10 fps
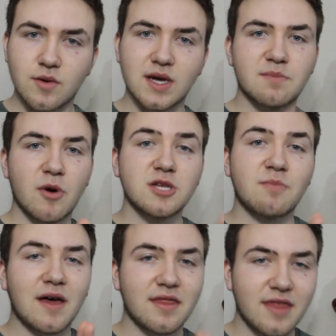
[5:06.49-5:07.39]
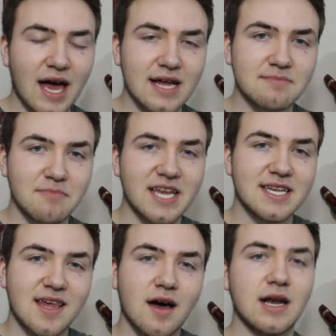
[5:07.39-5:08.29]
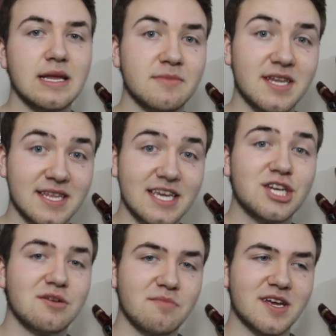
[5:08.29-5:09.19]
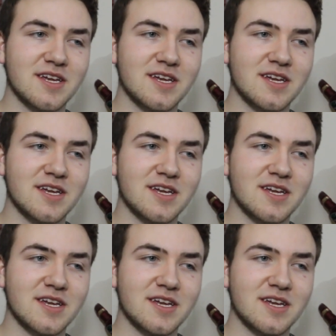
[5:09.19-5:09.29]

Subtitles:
So I suppose by that means they are limited edition,